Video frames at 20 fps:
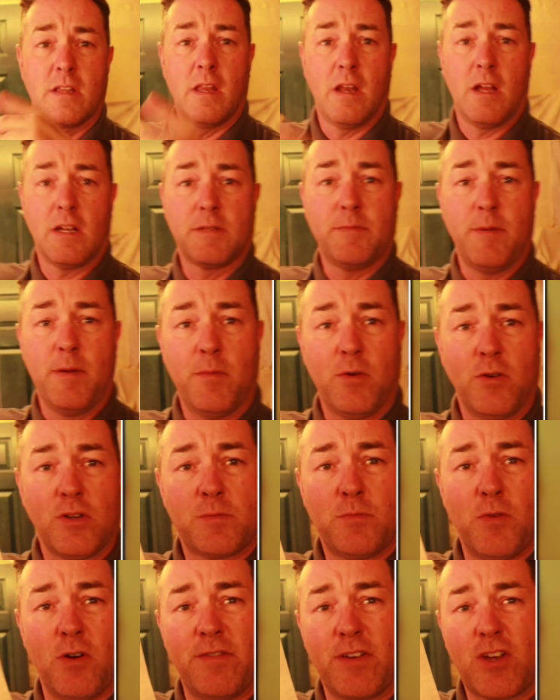light a bit more.
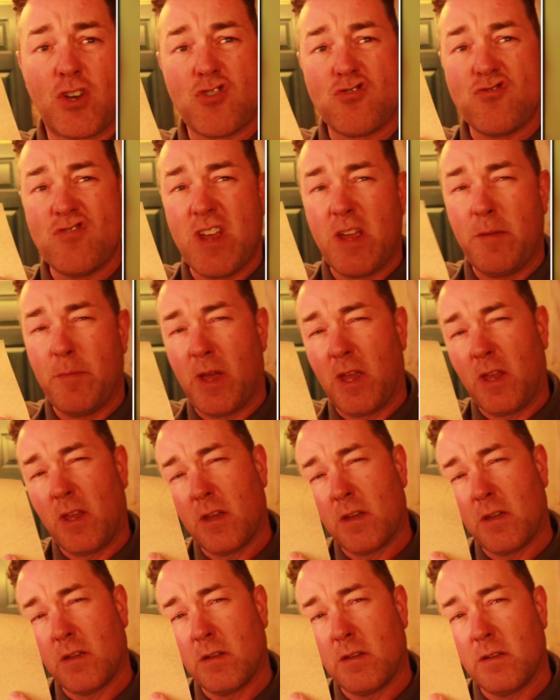It's more of a creamy
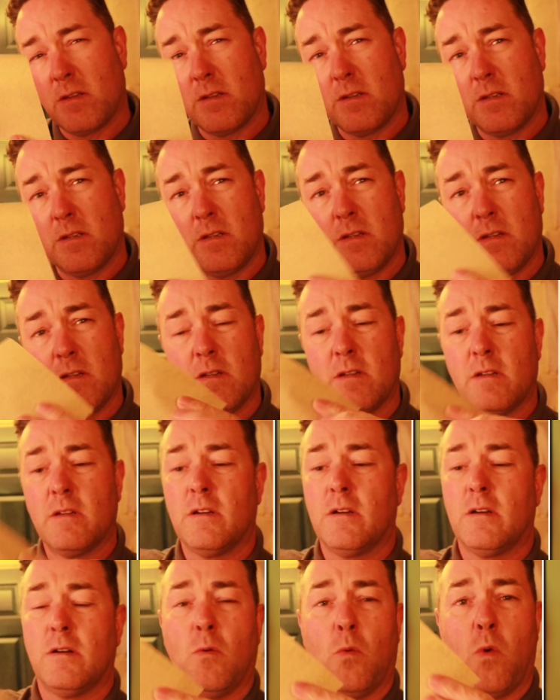
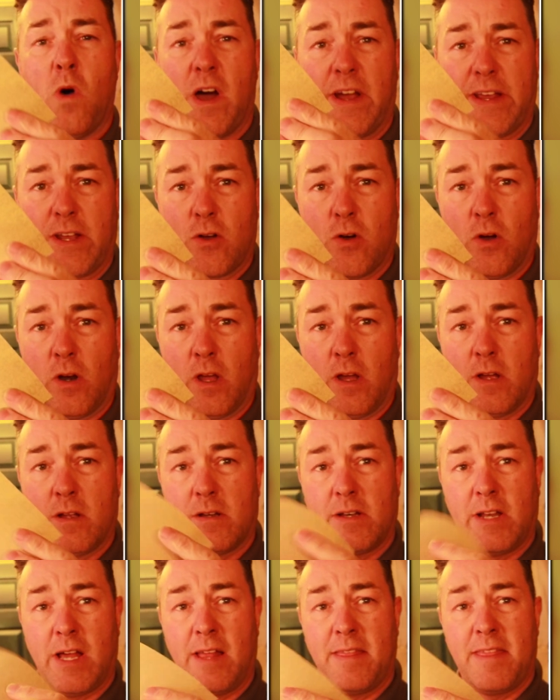white colour.
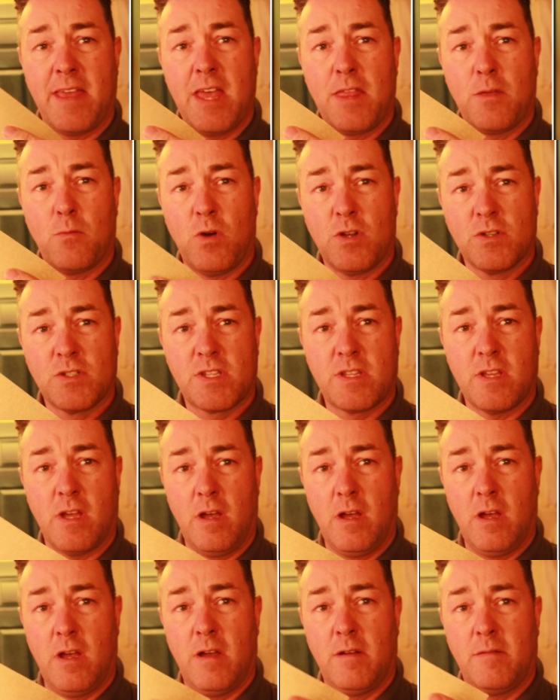Now they're the ones that
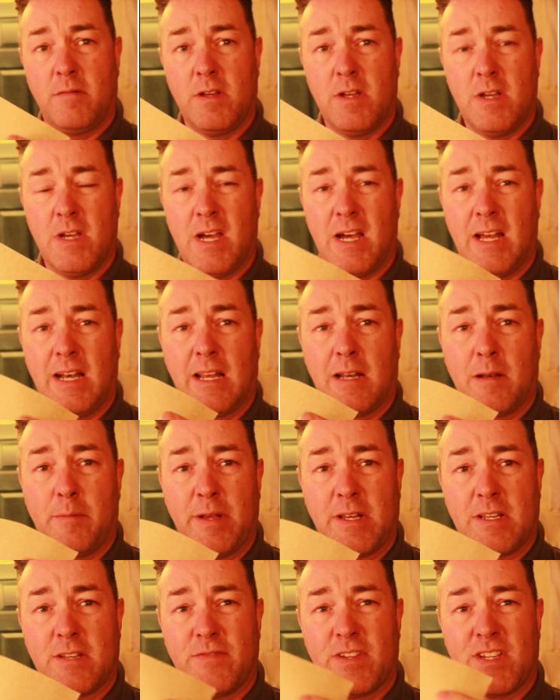are a little
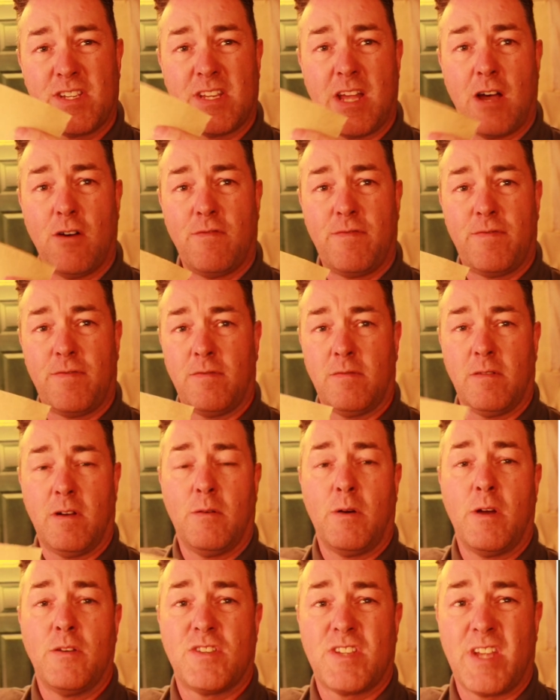bit of a self, I
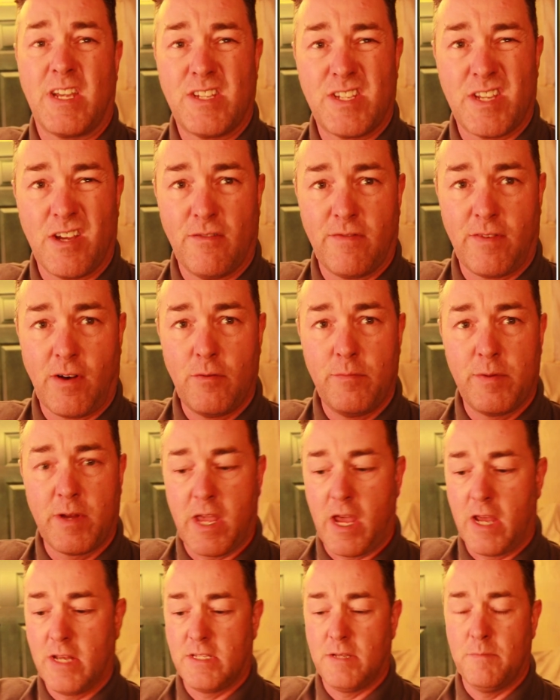won't say self
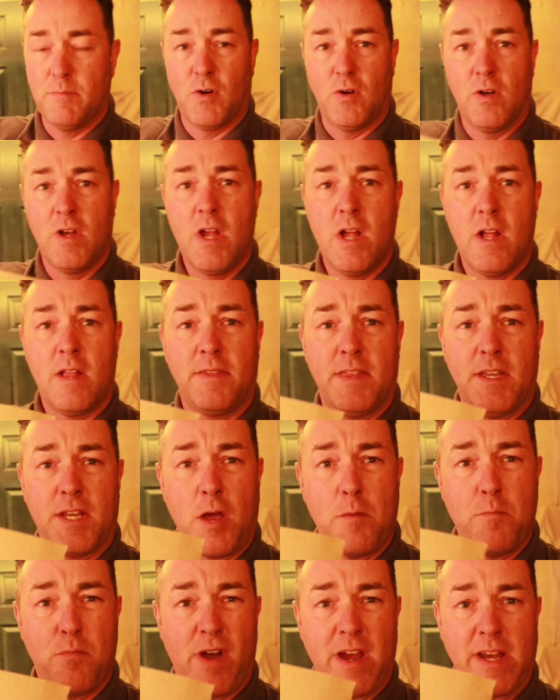lubricating, but they
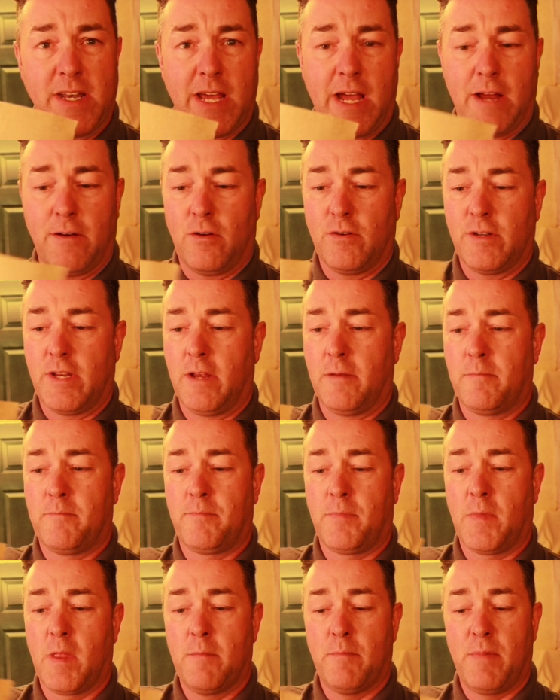don't break down on you.
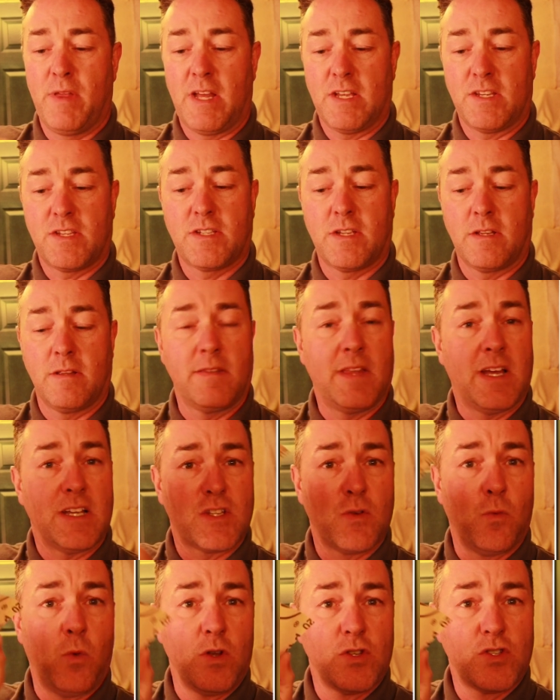But that's, that's
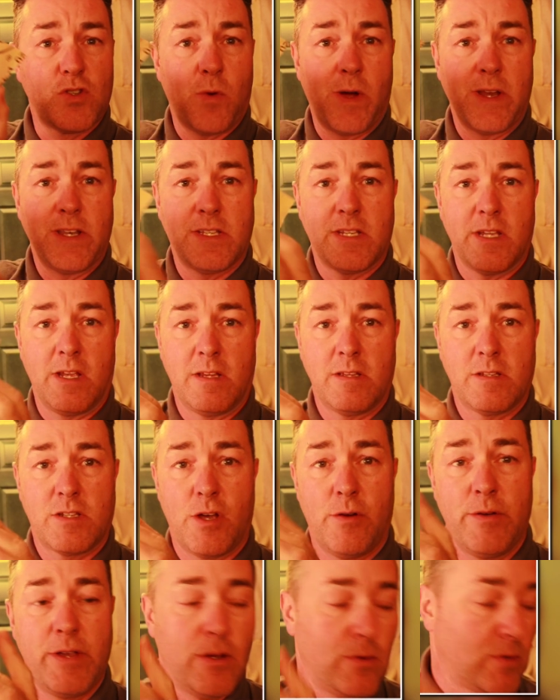a one twenty,
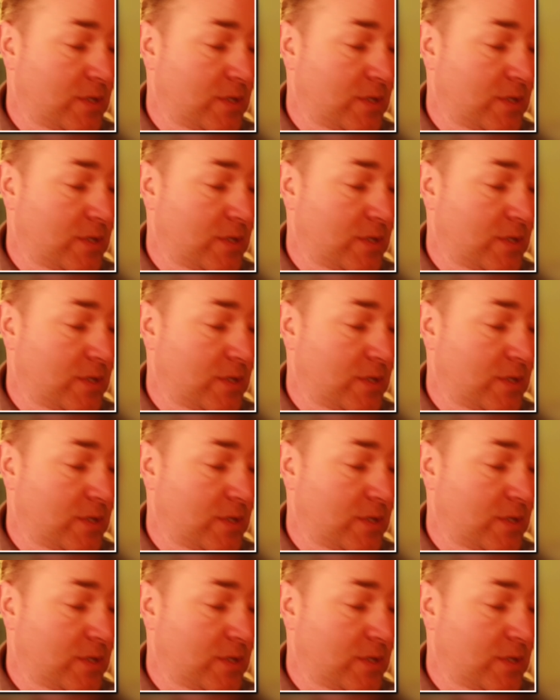so I use